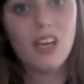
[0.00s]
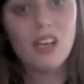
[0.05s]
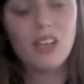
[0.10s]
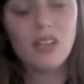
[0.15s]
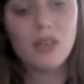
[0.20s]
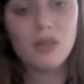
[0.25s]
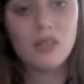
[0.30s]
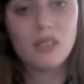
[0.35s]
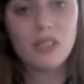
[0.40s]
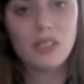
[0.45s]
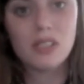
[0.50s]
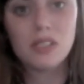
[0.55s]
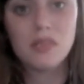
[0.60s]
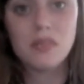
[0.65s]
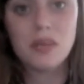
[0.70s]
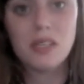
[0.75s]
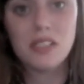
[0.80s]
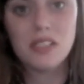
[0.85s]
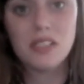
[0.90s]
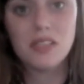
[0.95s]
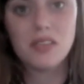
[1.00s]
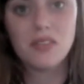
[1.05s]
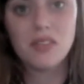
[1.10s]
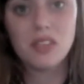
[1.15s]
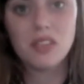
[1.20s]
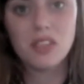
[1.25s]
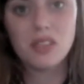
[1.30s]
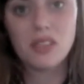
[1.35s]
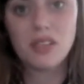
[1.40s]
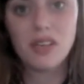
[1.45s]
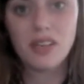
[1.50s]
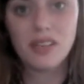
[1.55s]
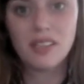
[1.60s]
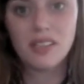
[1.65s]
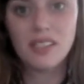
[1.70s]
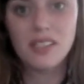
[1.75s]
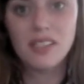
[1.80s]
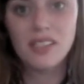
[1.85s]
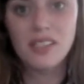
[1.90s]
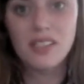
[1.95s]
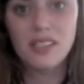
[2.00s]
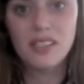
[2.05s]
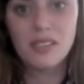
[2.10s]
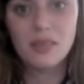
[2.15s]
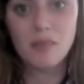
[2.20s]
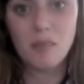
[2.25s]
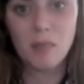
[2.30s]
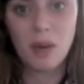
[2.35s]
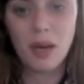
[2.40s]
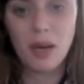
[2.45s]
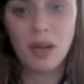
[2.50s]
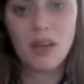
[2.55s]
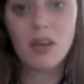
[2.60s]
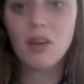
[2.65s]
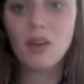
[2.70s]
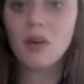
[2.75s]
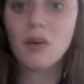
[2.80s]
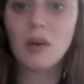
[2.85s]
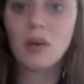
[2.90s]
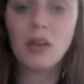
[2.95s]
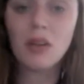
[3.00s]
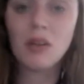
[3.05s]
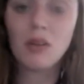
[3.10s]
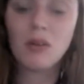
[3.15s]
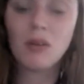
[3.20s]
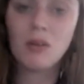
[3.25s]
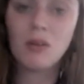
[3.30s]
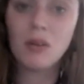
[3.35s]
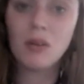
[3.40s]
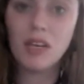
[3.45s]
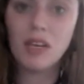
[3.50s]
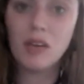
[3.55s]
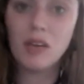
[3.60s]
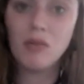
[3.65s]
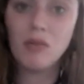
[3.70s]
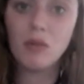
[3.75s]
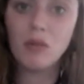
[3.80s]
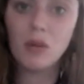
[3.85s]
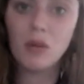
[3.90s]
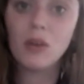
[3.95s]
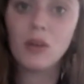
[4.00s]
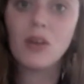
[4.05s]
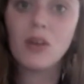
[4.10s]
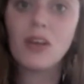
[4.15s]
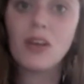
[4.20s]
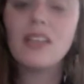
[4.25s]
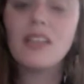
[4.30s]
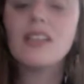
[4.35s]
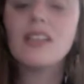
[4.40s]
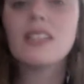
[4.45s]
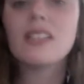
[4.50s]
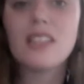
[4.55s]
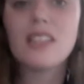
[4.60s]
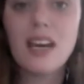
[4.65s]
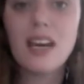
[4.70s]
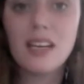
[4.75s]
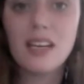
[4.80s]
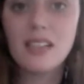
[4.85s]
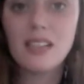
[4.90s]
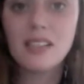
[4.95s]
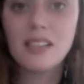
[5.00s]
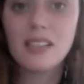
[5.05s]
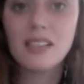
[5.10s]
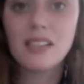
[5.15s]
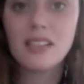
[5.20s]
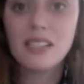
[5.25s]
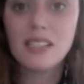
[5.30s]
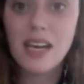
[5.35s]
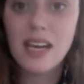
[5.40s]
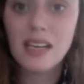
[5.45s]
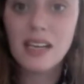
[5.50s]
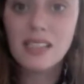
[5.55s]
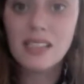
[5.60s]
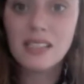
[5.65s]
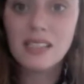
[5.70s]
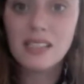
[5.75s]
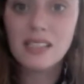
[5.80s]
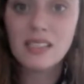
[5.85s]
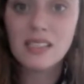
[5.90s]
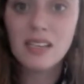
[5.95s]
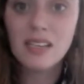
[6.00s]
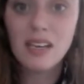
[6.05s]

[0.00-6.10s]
using semantic feature analysis by going through a 4th grade science text